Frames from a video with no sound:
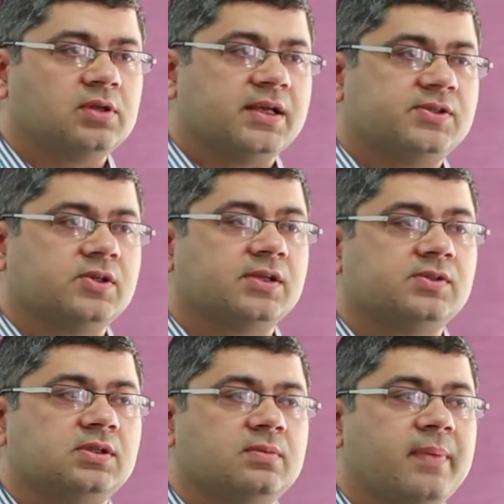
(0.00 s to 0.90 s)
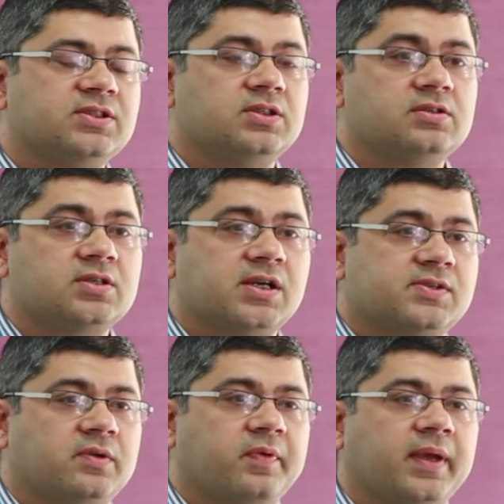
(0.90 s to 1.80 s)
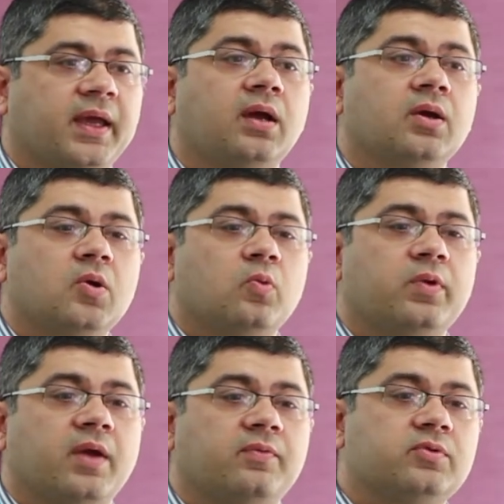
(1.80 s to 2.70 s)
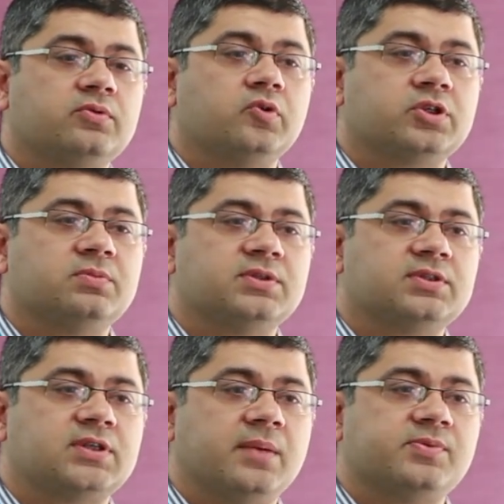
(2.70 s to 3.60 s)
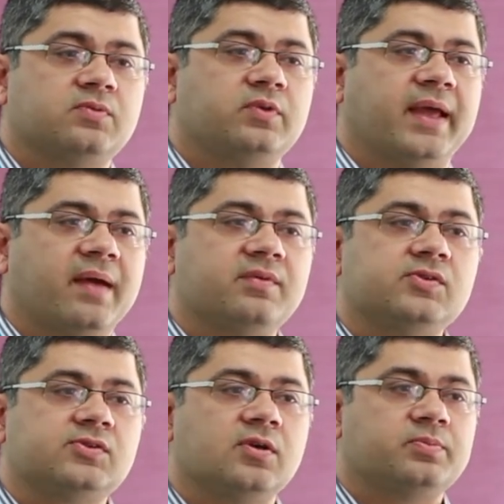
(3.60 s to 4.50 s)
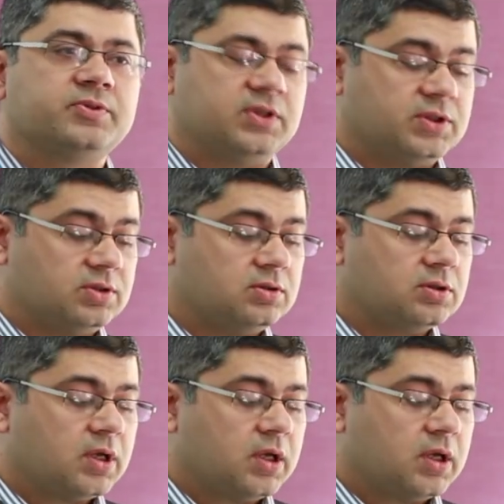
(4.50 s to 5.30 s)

As you can imagine, in transfer of care, we have 4 documents types, so we have used composition.